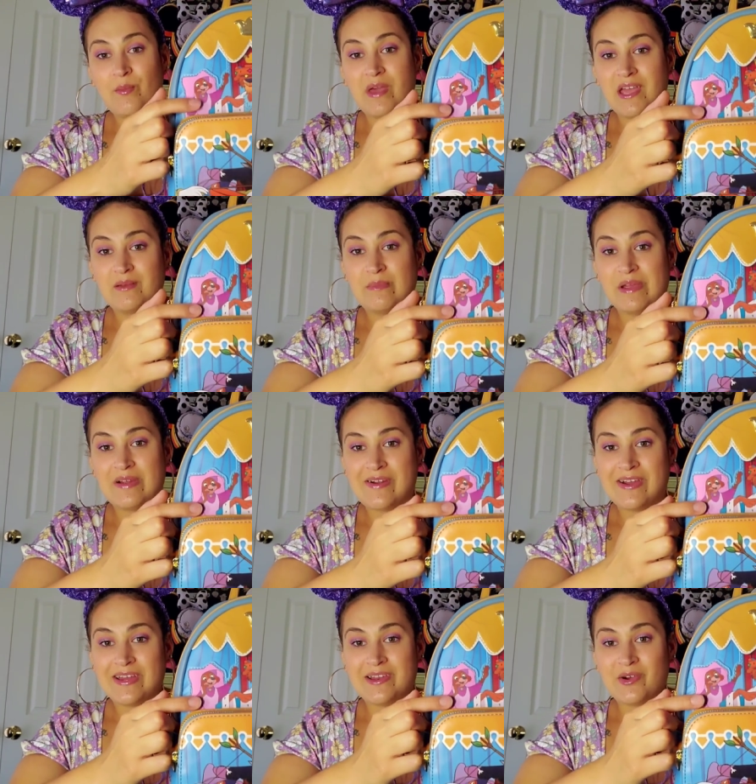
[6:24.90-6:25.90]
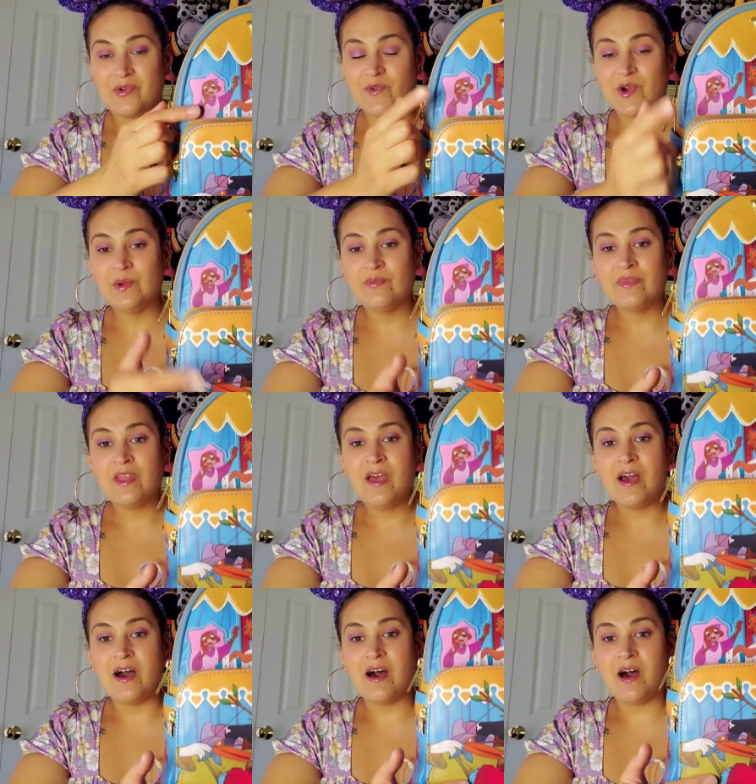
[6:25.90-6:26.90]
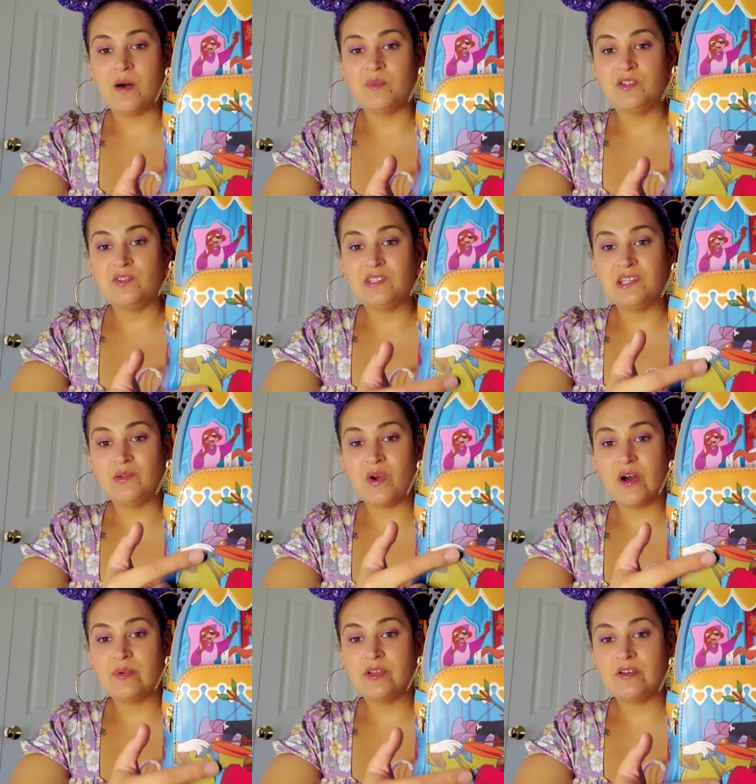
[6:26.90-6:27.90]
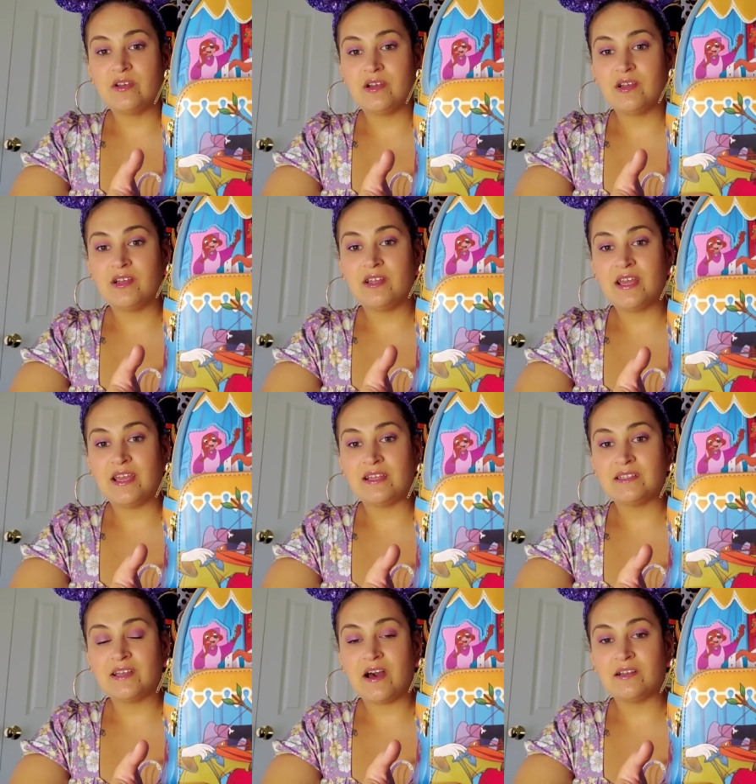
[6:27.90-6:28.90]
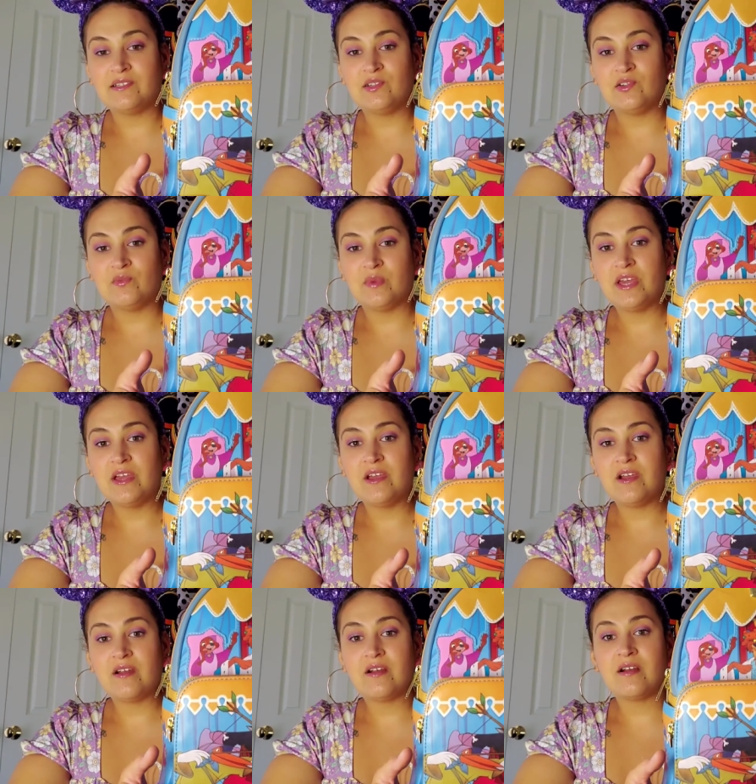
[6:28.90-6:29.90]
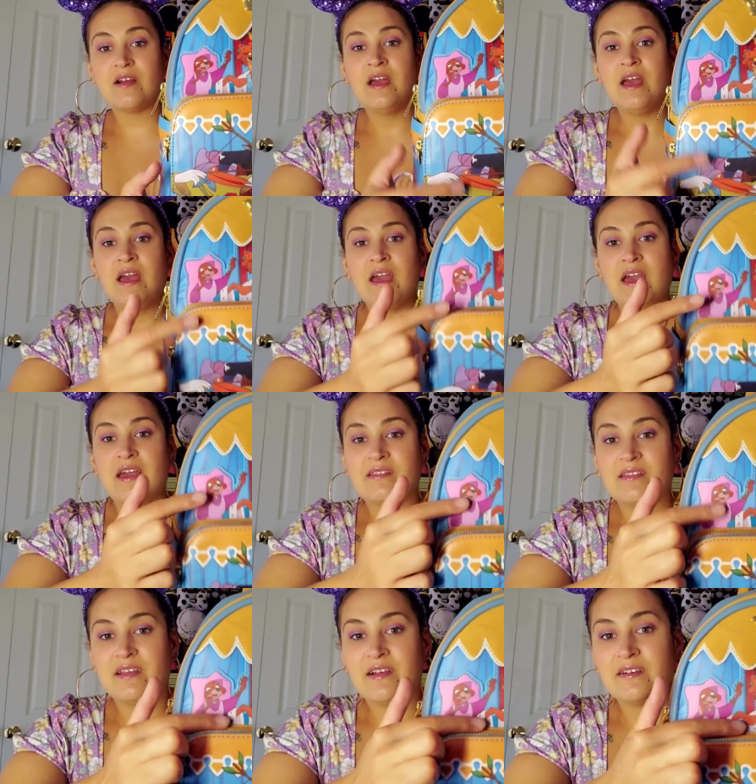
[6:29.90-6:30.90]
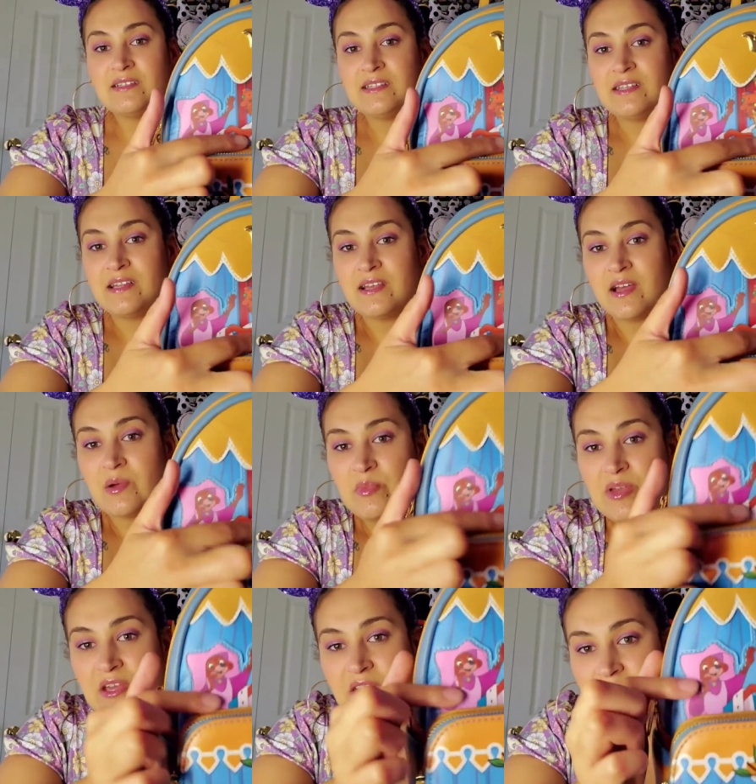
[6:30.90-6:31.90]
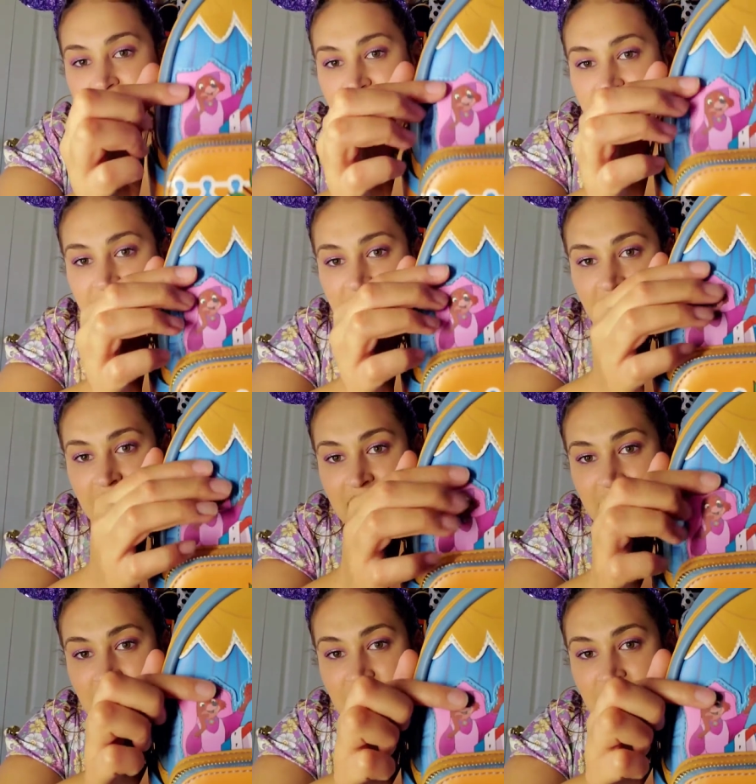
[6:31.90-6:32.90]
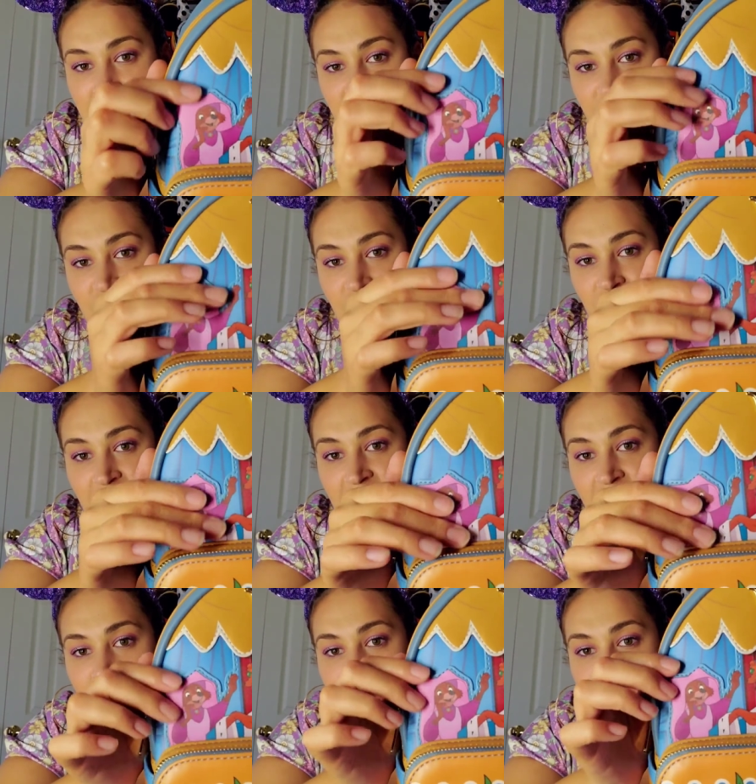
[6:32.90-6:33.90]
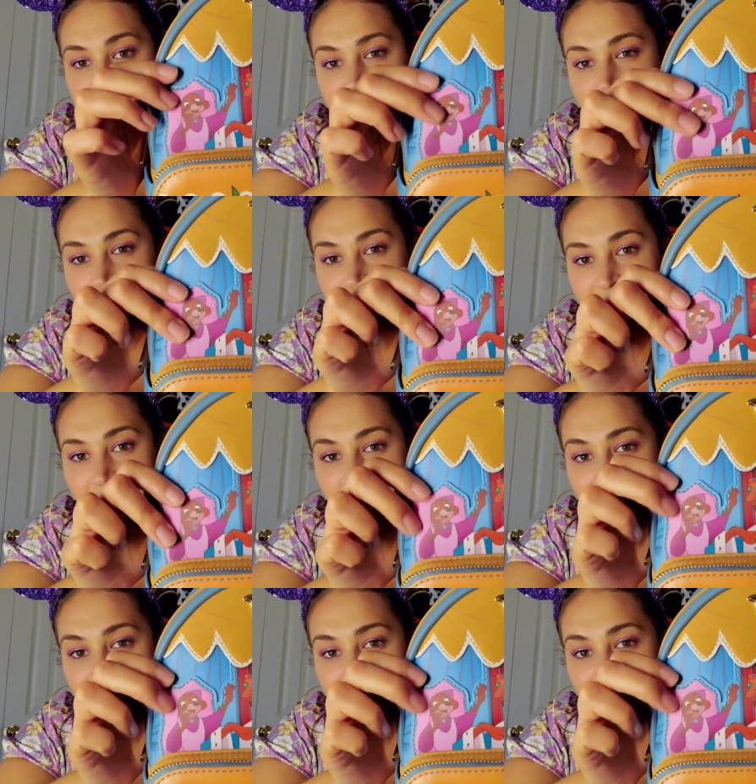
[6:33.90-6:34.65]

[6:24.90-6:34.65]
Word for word: Maid Marian over. Um, and you see Robin Hood in his costume here, and they're sitting up here. This is like a stitch element on the